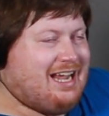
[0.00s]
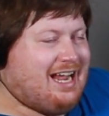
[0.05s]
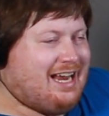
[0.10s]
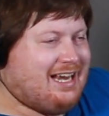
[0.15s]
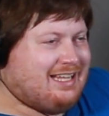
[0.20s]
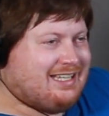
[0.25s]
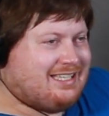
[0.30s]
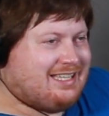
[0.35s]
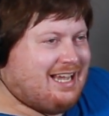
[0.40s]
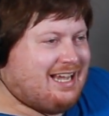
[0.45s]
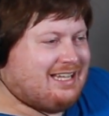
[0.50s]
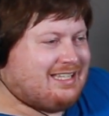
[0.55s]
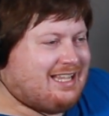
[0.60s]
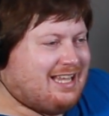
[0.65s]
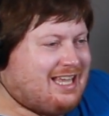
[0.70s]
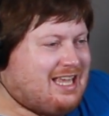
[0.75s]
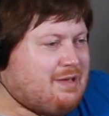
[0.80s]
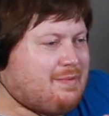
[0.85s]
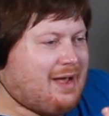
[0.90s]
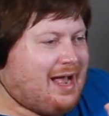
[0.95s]
And he says,
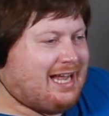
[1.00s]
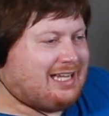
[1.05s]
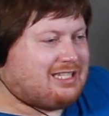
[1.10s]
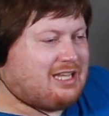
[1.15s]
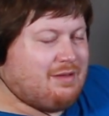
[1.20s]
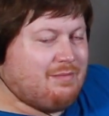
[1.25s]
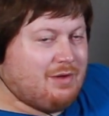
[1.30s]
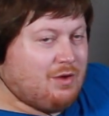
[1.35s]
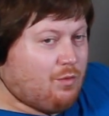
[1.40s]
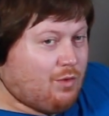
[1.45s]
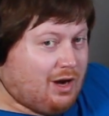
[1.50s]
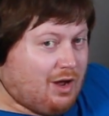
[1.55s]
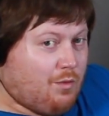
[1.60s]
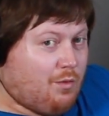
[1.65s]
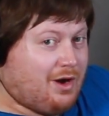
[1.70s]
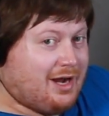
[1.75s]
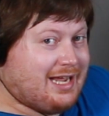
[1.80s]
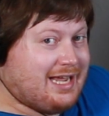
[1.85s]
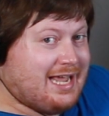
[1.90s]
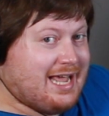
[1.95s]
they keep asking me what I
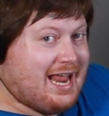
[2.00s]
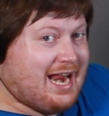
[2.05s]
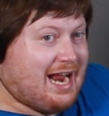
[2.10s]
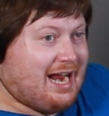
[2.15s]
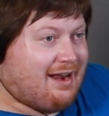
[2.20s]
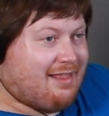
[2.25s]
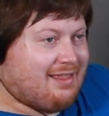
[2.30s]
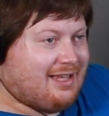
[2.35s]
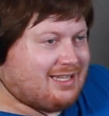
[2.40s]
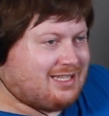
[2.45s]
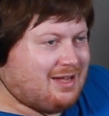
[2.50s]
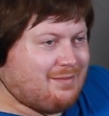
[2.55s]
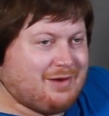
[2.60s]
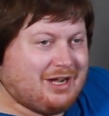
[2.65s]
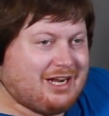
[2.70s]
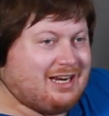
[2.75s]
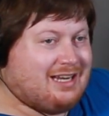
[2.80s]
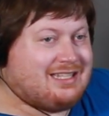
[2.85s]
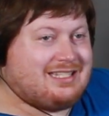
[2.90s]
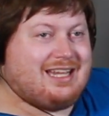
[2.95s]
want to get out of this. I'm
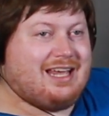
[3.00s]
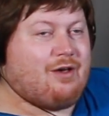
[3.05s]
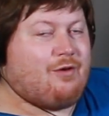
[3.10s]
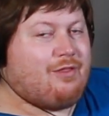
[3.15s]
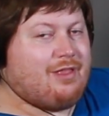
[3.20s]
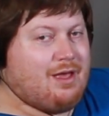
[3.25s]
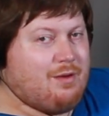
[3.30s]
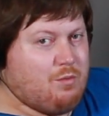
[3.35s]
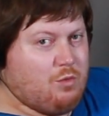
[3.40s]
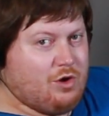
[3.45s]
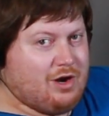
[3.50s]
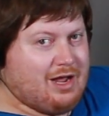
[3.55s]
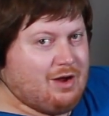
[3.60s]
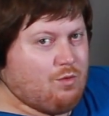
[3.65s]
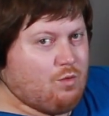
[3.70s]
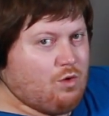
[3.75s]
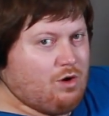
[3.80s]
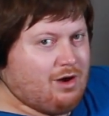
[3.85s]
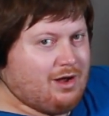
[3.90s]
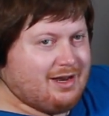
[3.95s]
not going to tell them what I
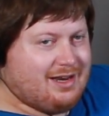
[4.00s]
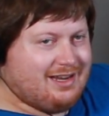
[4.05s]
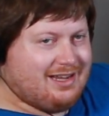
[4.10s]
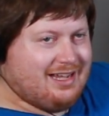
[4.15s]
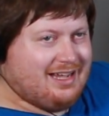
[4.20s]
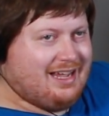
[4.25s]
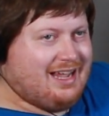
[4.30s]
want.